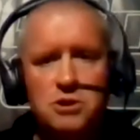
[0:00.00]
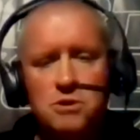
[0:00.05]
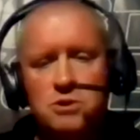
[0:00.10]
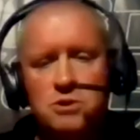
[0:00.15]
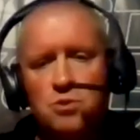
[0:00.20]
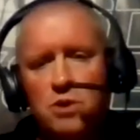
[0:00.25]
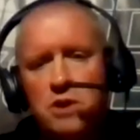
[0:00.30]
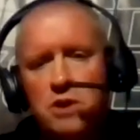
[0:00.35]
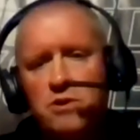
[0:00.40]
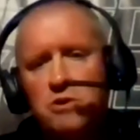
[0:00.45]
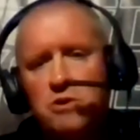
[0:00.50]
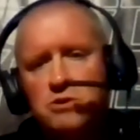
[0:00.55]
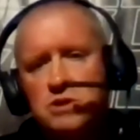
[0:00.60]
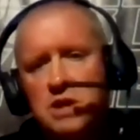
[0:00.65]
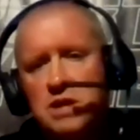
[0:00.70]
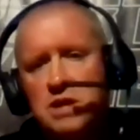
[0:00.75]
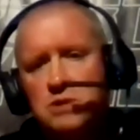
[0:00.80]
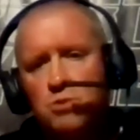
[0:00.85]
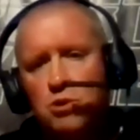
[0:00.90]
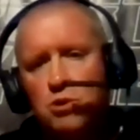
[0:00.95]
it's one of those
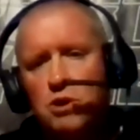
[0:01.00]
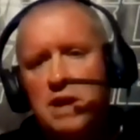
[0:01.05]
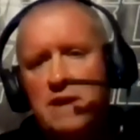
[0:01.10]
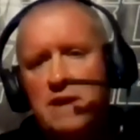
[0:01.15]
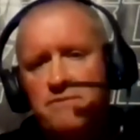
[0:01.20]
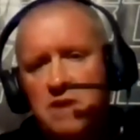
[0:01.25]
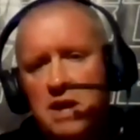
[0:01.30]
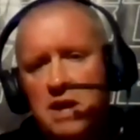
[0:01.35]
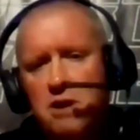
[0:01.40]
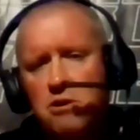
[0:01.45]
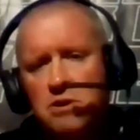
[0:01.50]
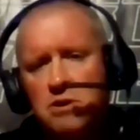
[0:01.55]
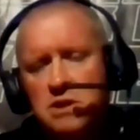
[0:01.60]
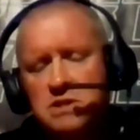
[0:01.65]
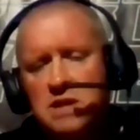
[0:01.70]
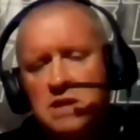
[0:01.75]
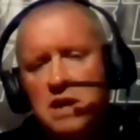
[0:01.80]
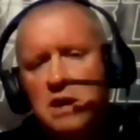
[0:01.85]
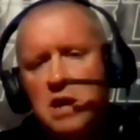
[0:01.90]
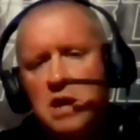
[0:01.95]
things we're going to have to err on the
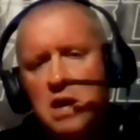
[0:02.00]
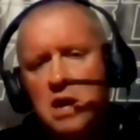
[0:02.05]
side.